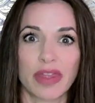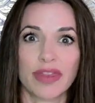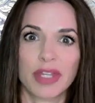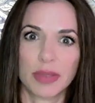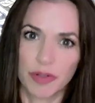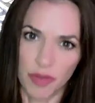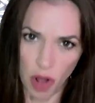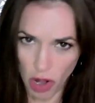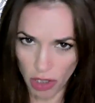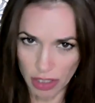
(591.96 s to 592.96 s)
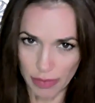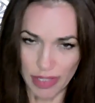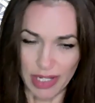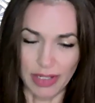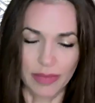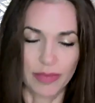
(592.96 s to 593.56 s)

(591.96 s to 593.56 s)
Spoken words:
theme of alchemy,